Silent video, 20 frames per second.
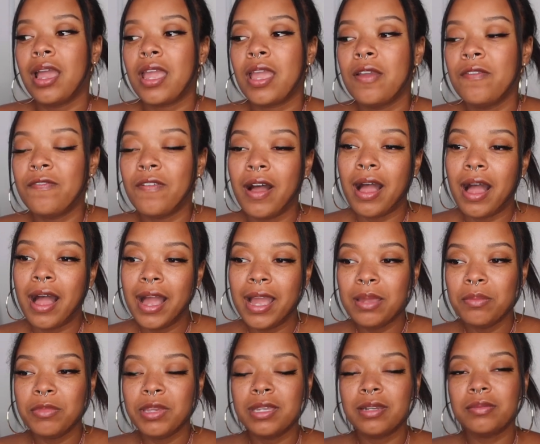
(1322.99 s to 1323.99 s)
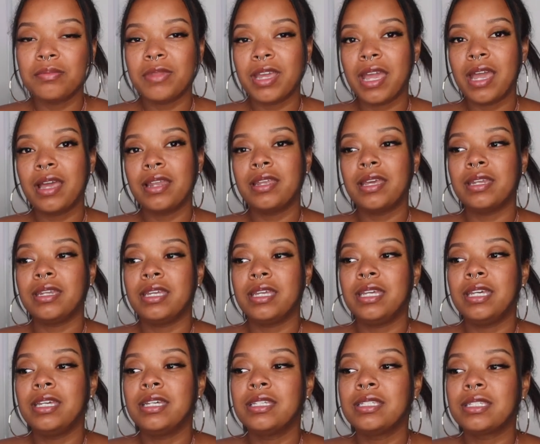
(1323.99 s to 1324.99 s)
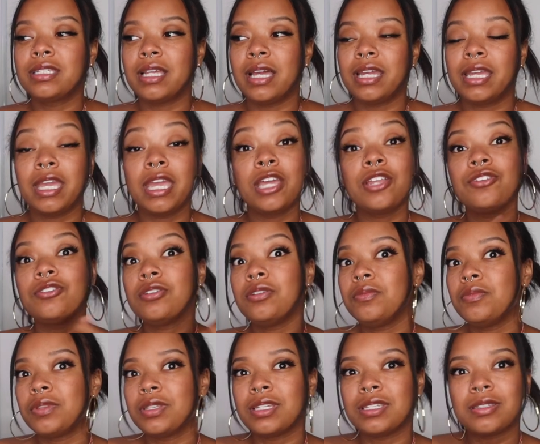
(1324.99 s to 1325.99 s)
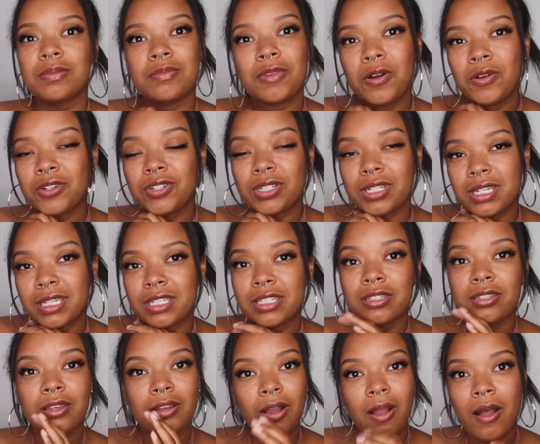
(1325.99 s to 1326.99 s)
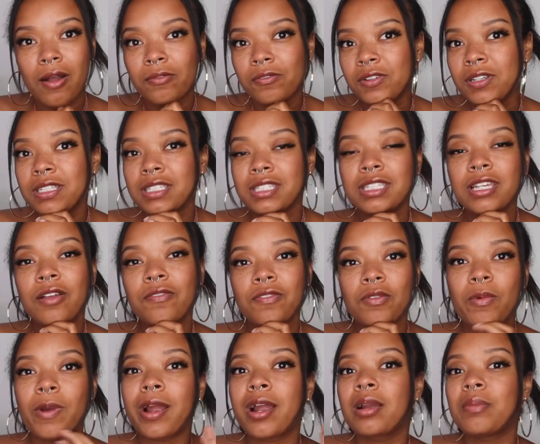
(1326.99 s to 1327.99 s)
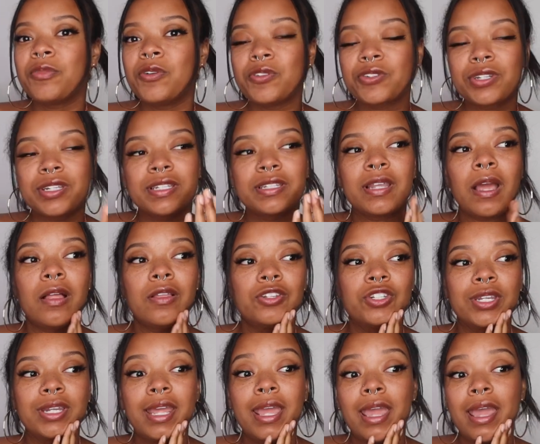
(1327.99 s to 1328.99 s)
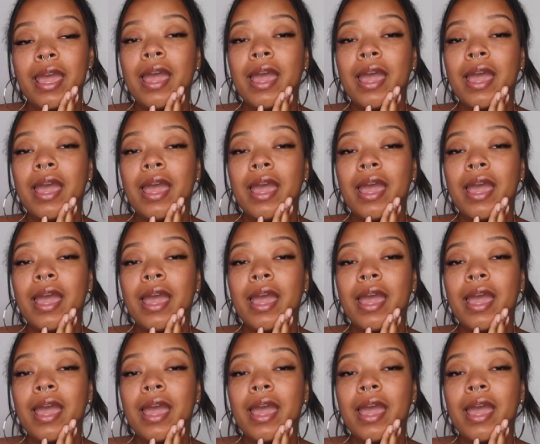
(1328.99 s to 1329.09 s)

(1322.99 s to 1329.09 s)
if I meet a man and he is like in tune with his emotions, confident, self-aware, emotionally intelligent,